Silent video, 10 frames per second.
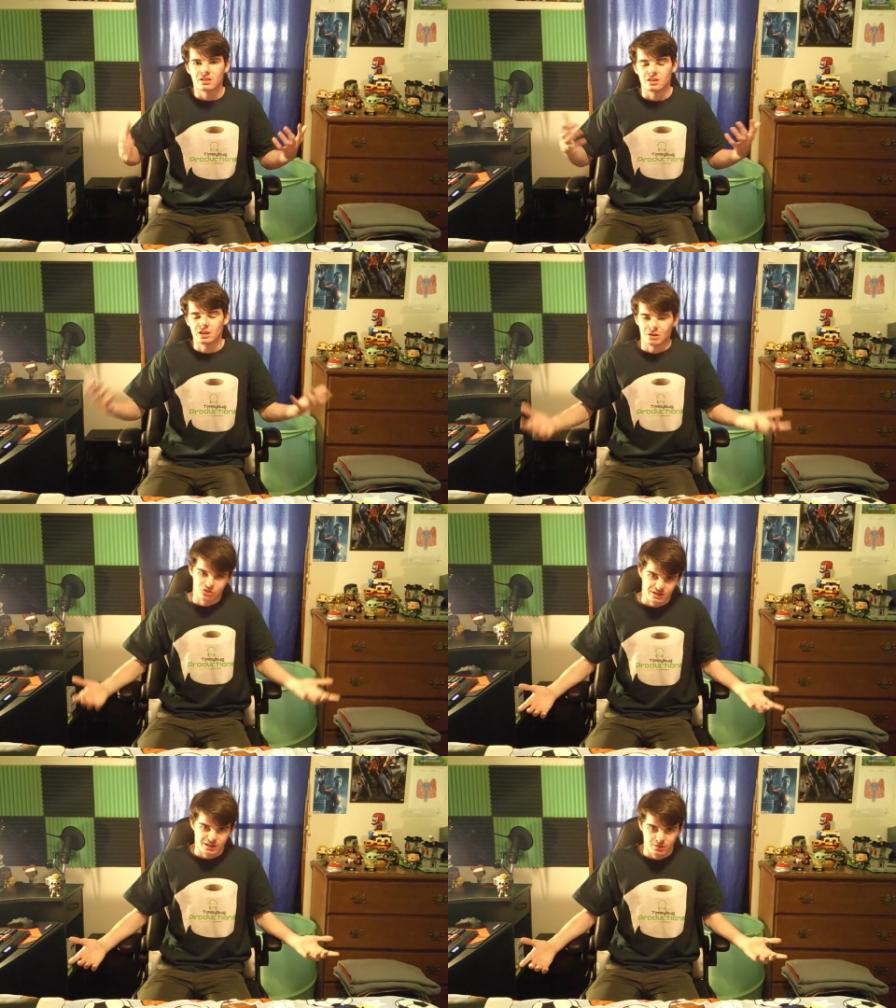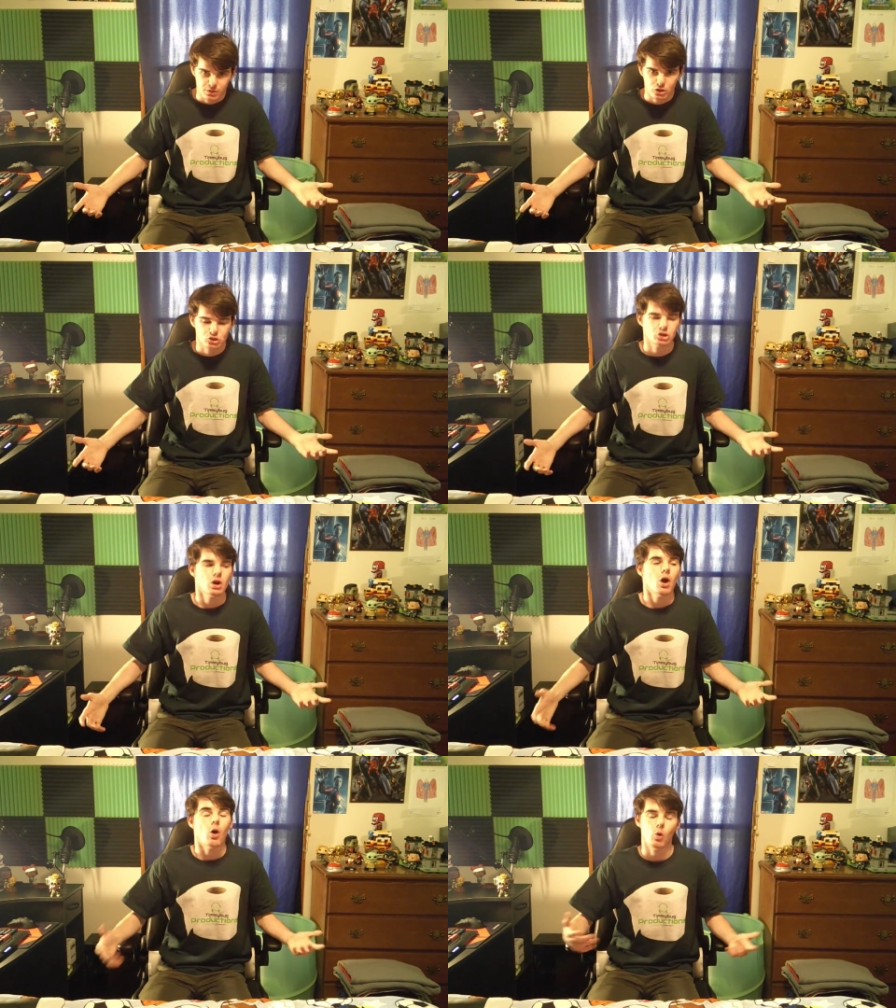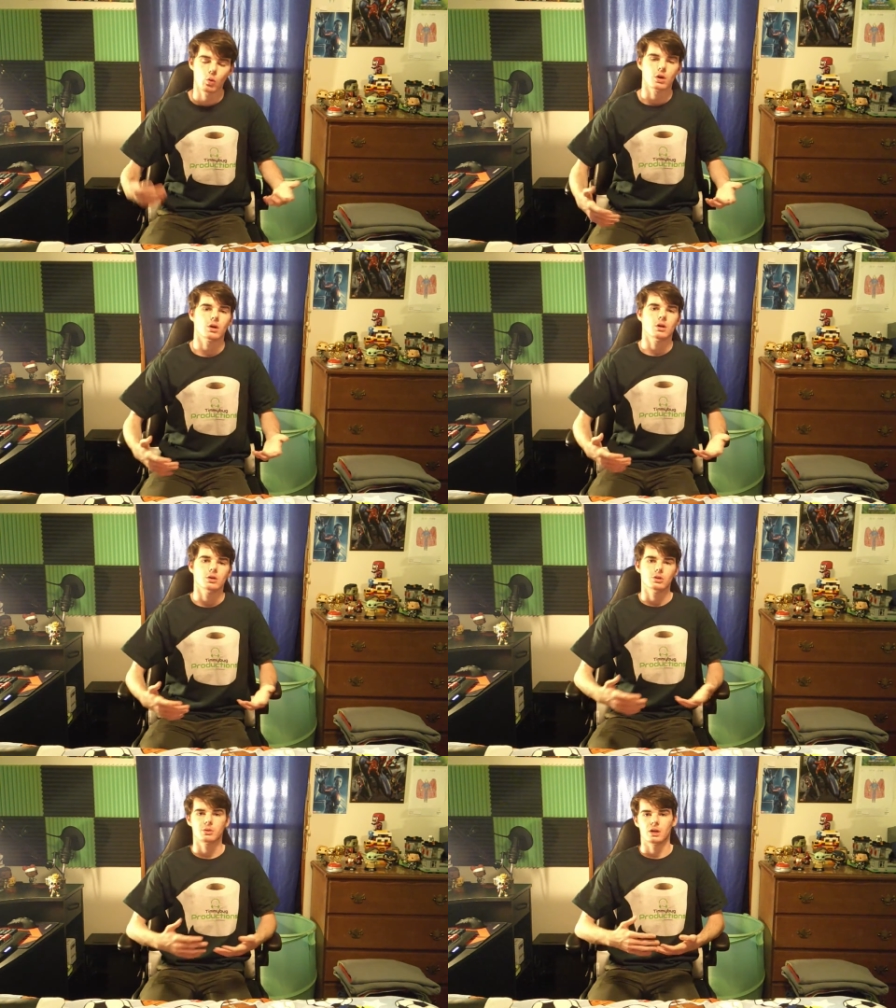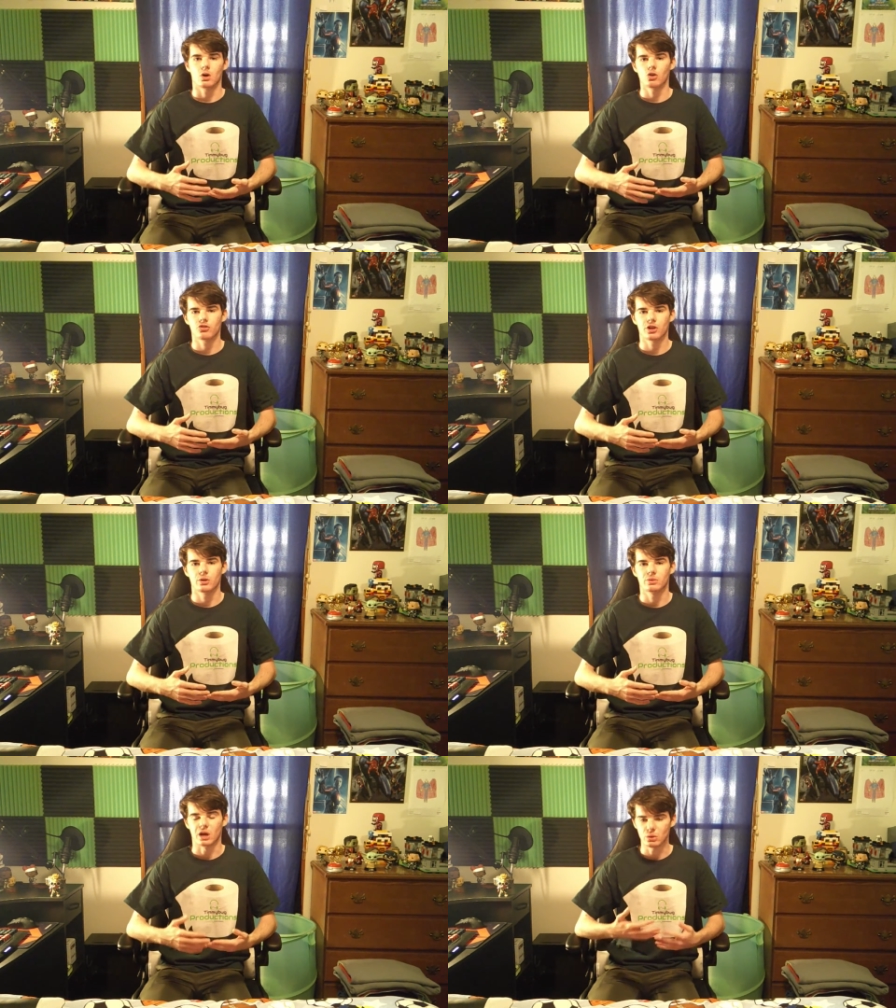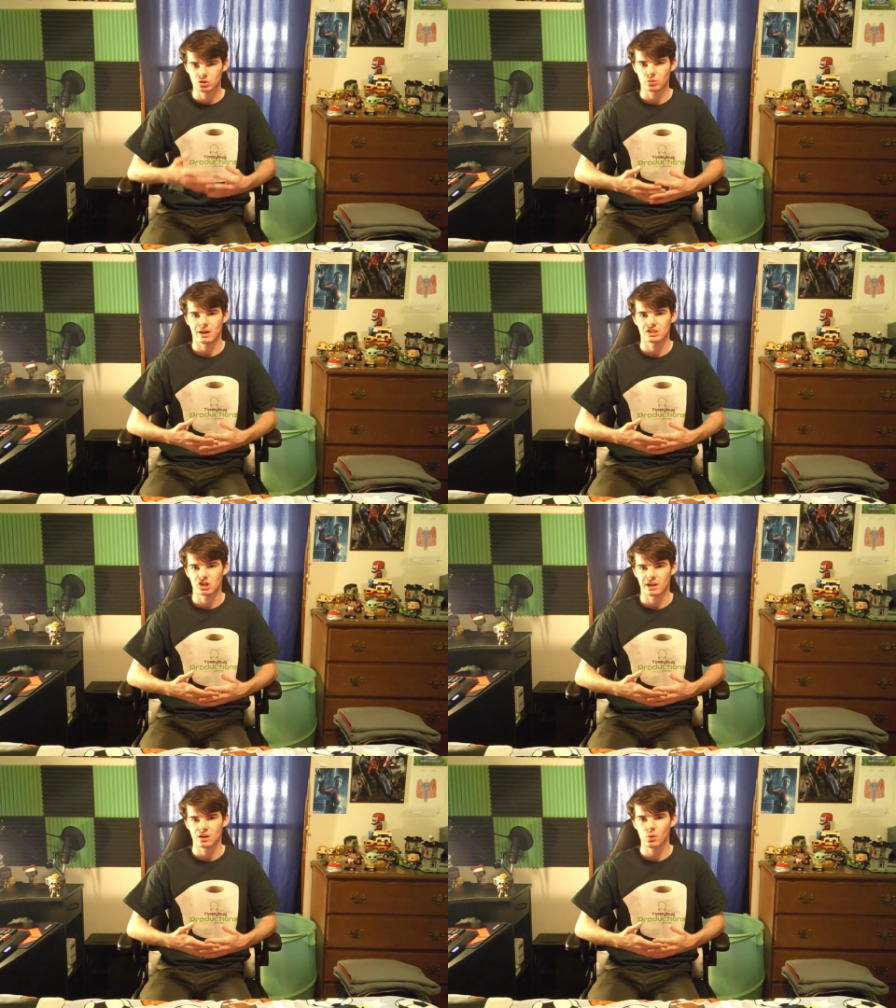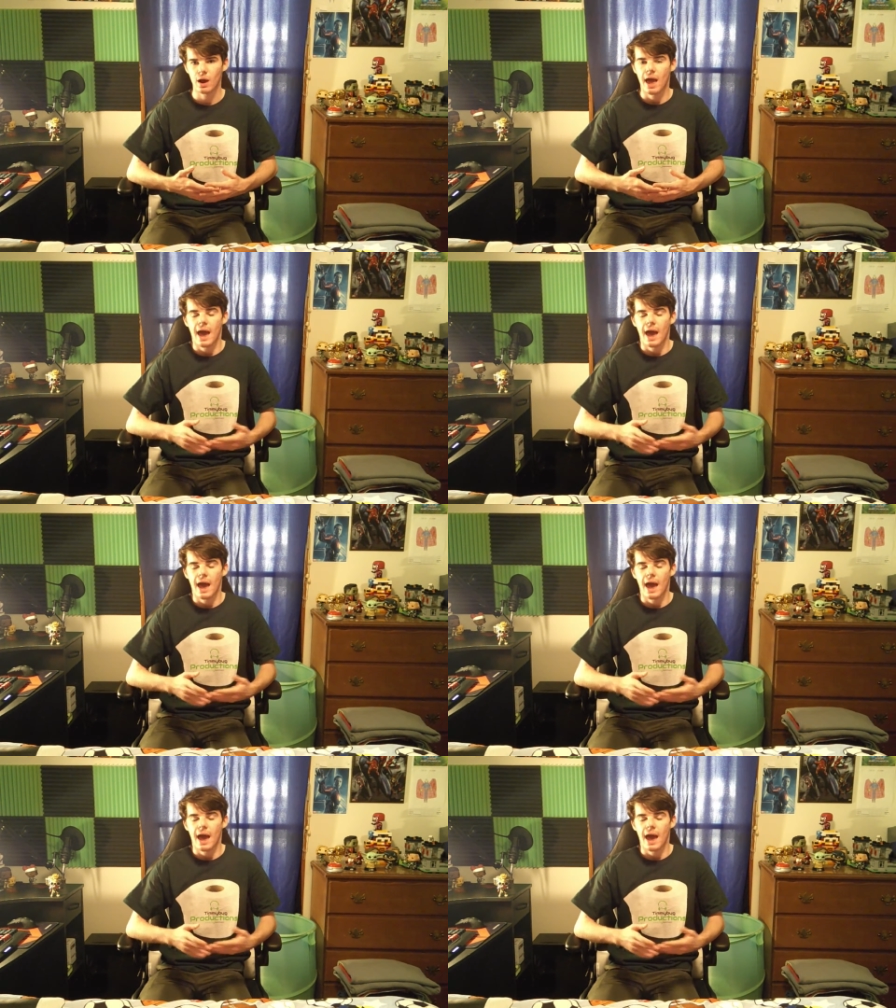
you know, check out the merch, or you can also go to my channel,